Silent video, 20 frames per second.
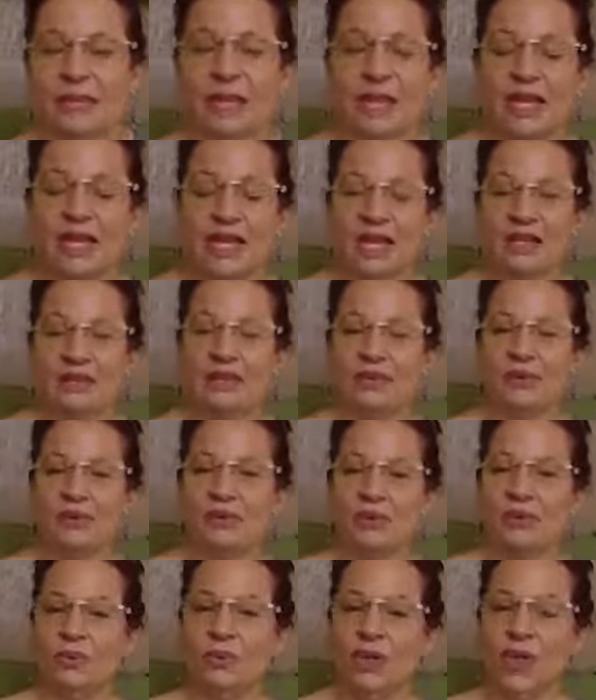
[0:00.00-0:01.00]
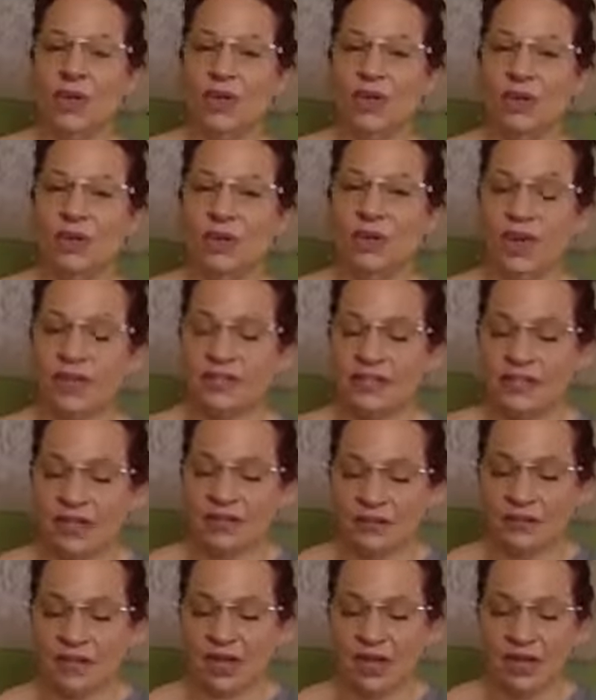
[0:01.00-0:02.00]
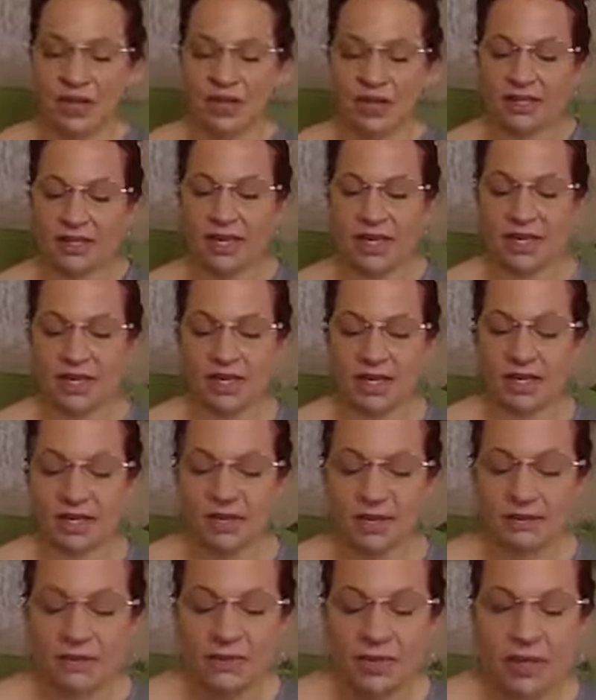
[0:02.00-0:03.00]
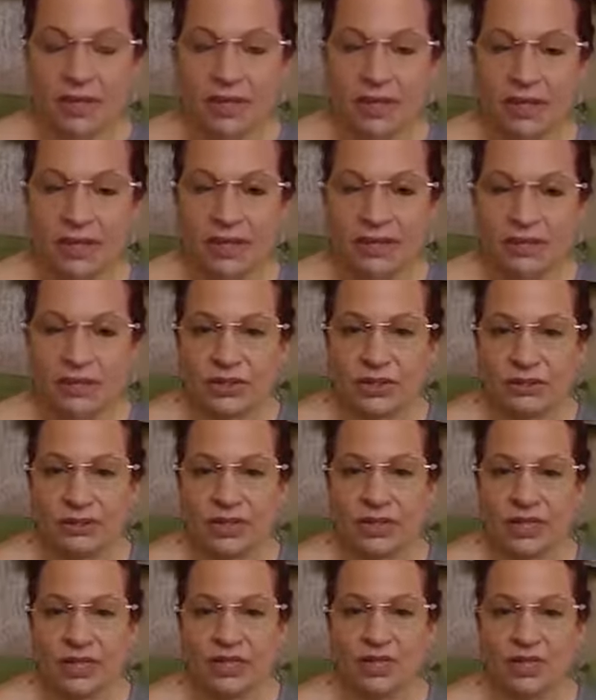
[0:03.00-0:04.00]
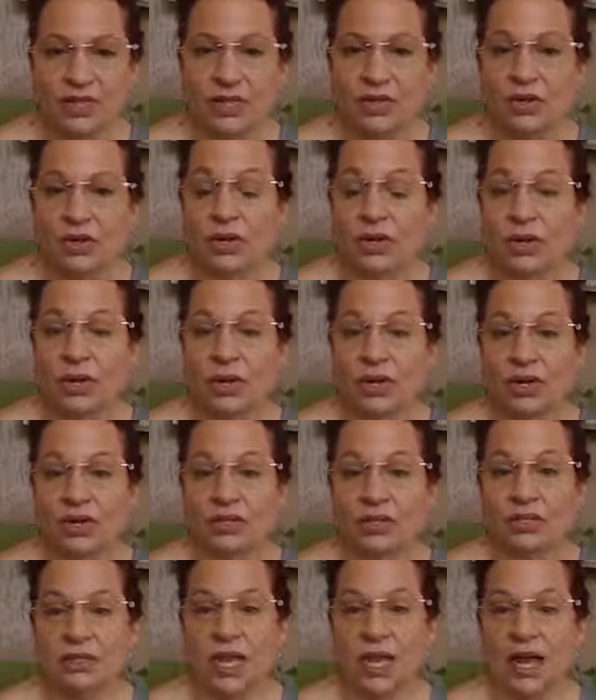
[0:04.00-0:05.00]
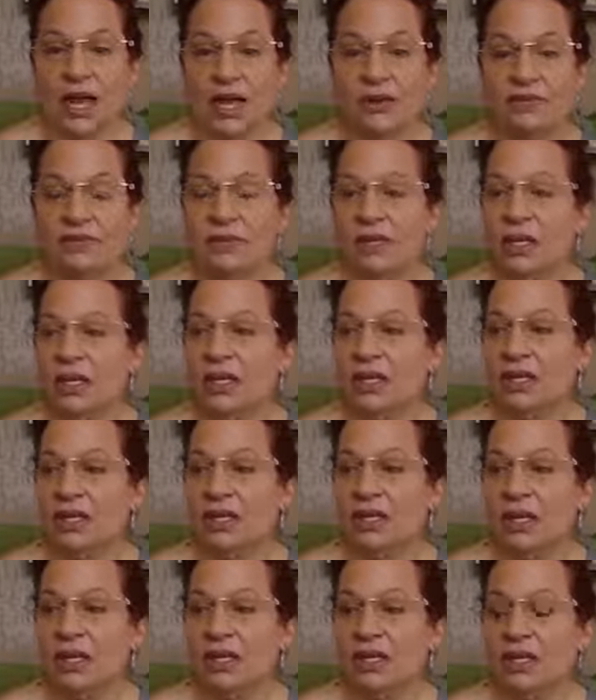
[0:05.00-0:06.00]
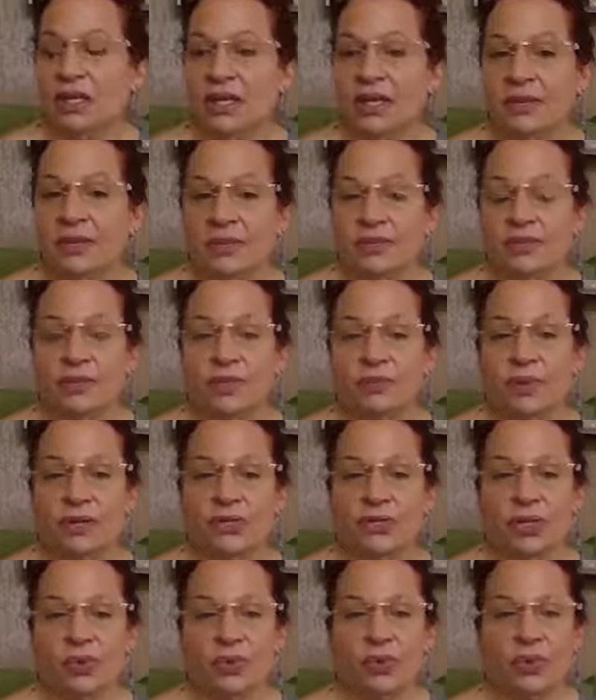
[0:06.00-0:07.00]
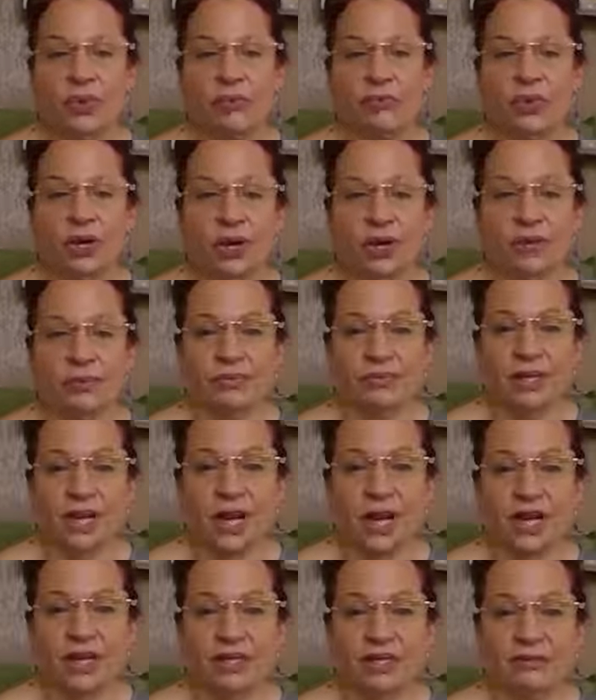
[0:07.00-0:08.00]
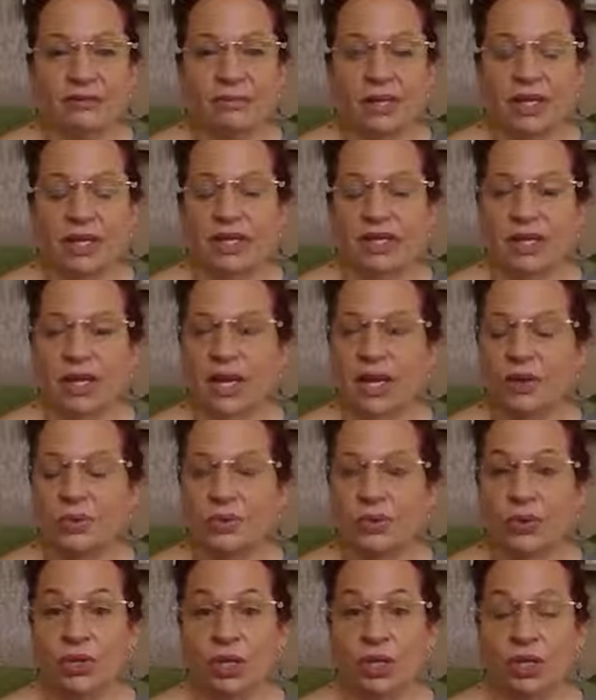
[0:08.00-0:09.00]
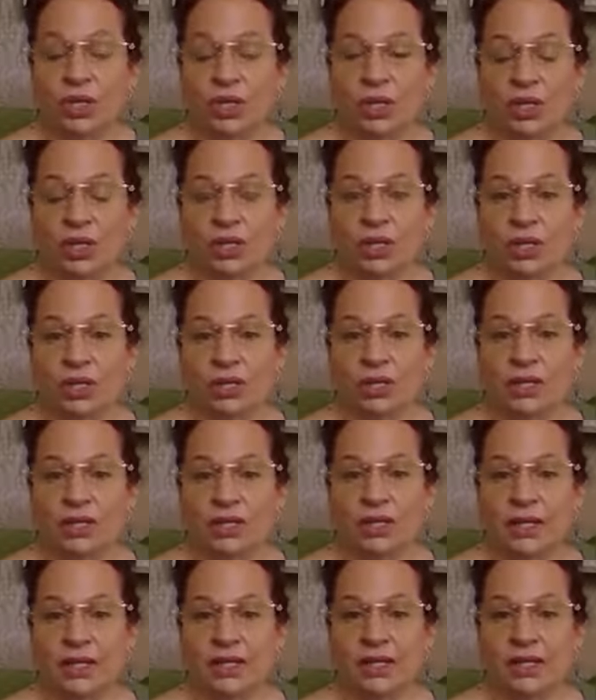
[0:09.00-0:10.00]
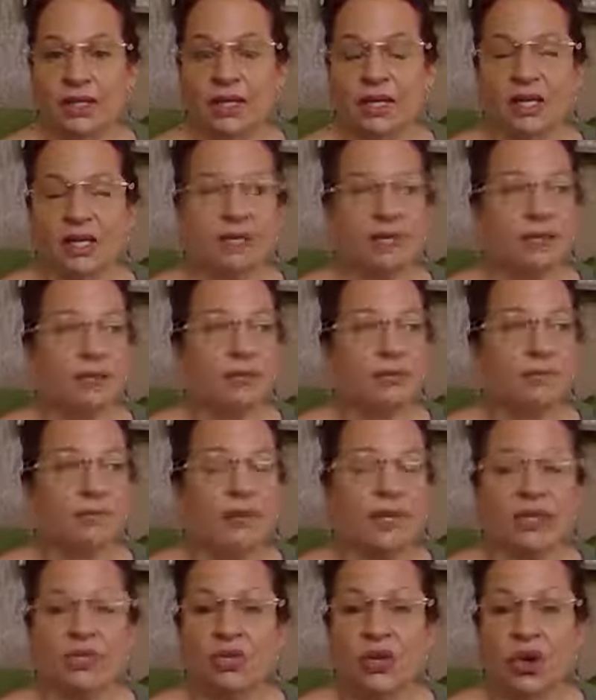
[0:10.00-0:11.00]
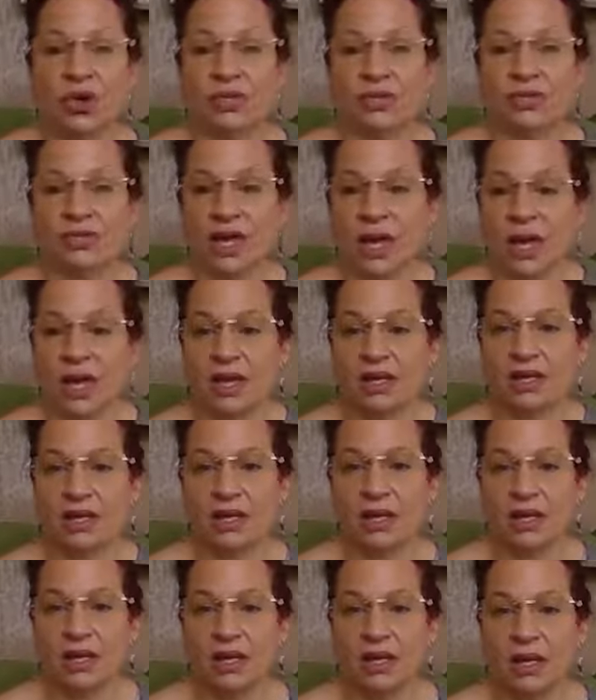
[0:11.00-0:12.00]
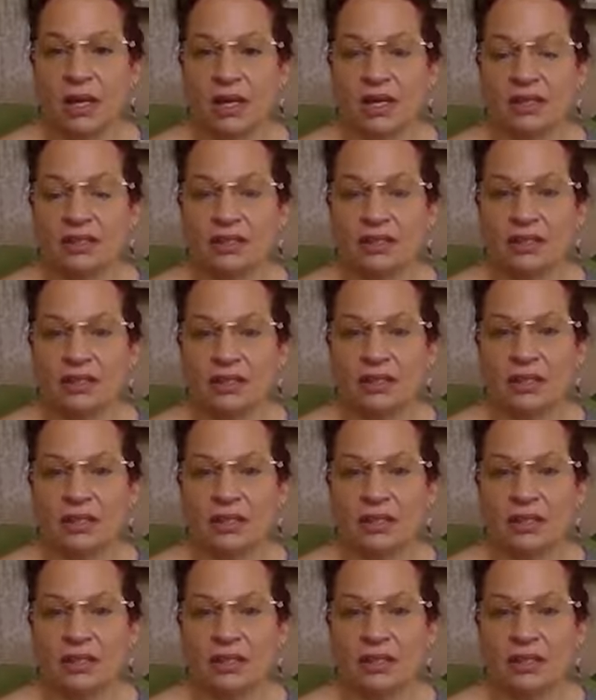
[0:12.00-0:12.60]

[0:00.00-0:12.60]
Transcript: Yeah. So Noel, I just felt like that um, there are some things in your heart that have, especially with your mom, that has been um, really like uh, made your heart sad, and